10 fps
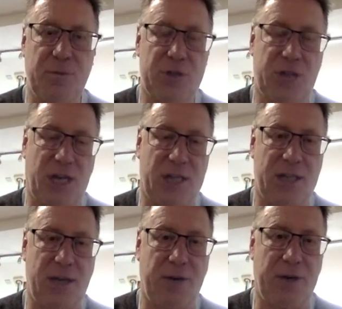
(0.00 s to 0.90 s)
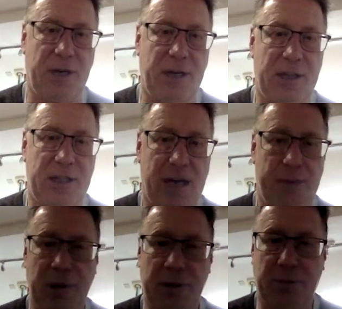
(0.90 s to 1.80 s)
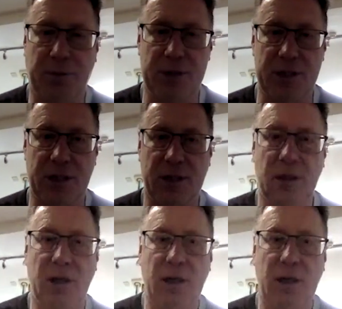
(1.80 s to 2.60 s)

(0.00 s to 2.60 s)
secretary and then chairman and president.